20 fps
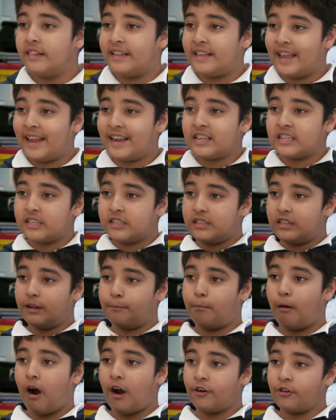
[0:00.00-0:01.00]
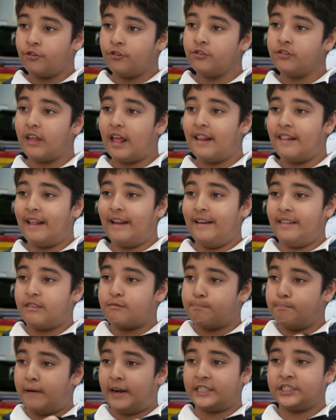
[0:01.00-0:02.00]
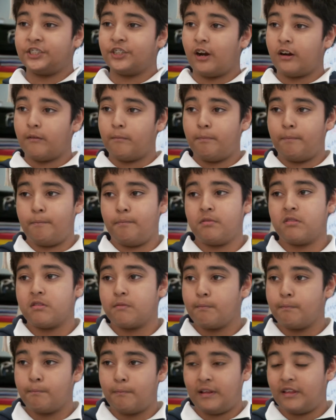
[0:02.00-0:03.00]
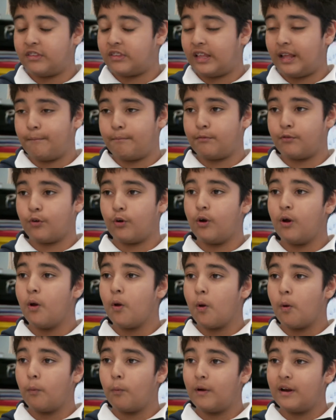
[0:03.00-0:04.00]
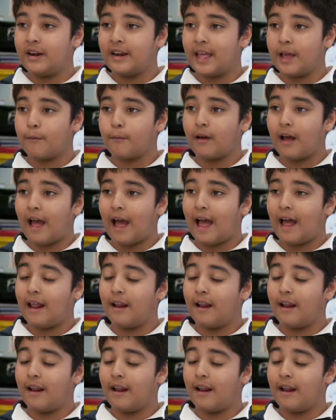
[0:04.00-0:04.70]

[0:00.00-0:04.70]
take the bottles and they smash on playscape. So one day at